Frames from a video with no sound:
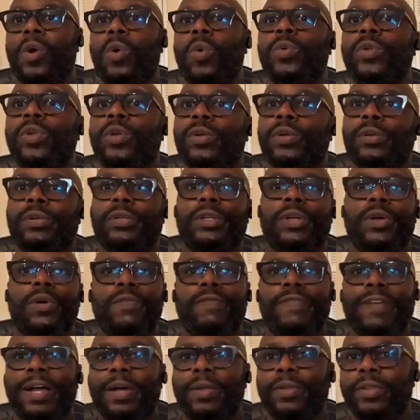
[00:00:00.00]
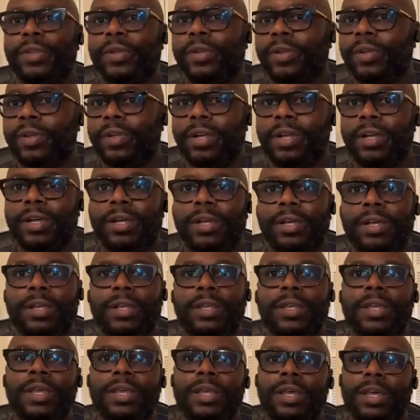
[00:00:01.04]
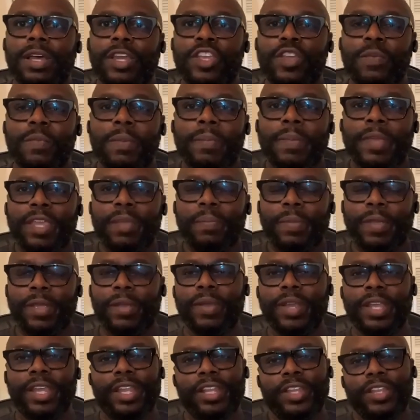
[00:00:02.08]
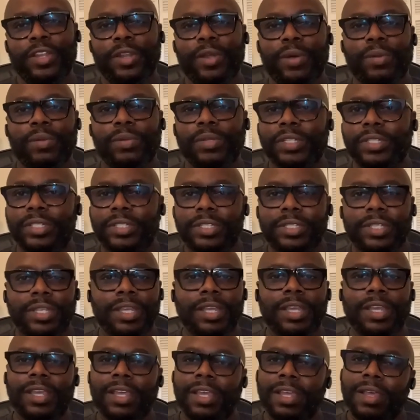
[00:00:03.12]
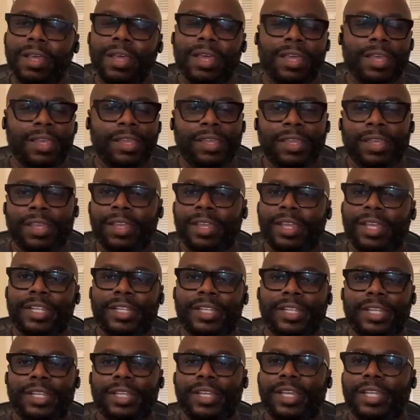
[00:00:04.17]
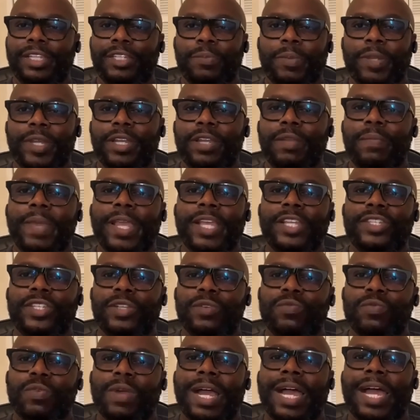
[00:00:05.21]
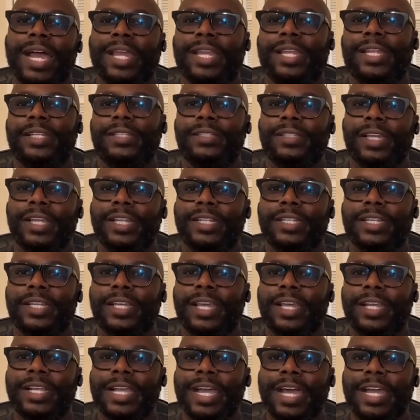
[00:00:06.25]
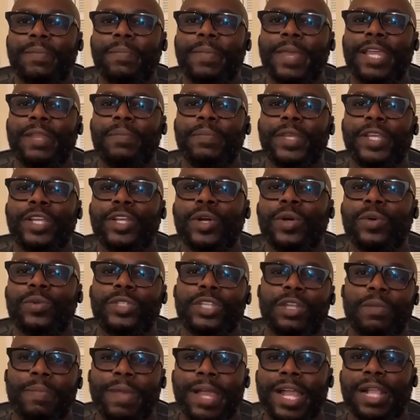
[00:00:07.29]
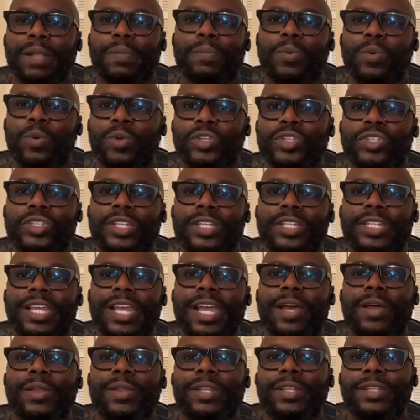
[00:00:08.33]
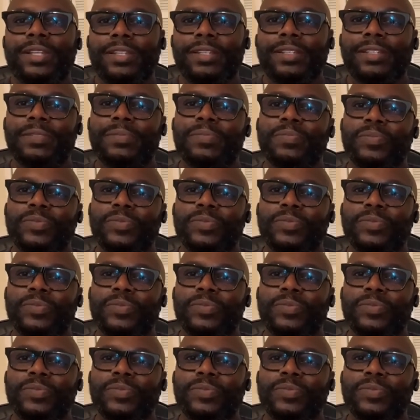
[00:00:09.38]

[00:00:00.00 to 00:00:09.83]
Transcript: owner, co-founder, uh, a human being. Period. You know, it's it, has been an amazing ride. It it, it kind of made me go to the back porch, sit down, and